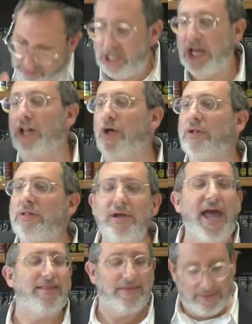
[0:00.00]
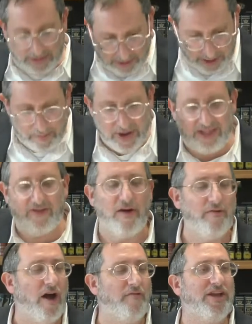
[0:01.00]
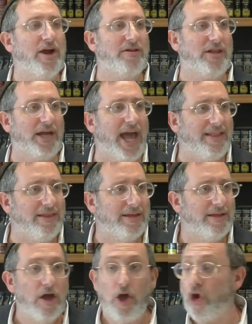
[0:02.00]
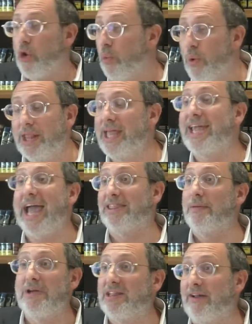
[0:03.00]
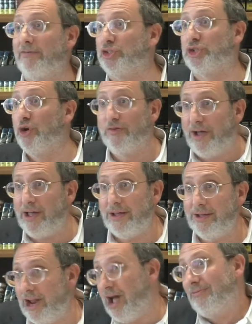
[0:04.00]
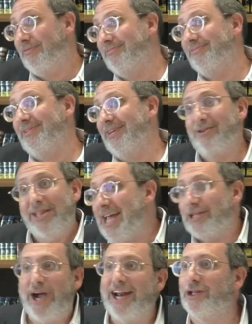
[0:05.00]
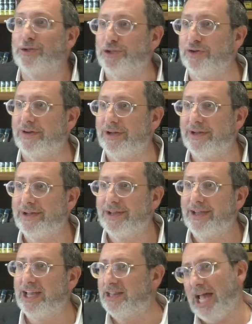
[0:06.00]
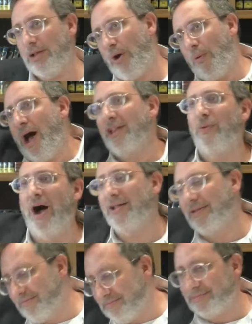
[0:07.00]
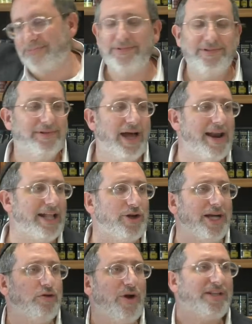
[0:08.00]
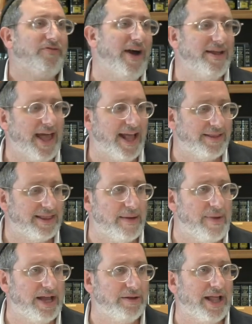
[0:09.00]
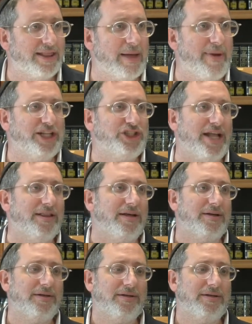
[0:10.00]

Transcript: He'll also get the mitzvah of Yeretz HaChet. Will he get the mitzvah of tshuva? No, because he's not trying to do tshuva. He says, what was. I'm not trying to rectify that. That's not my agenda.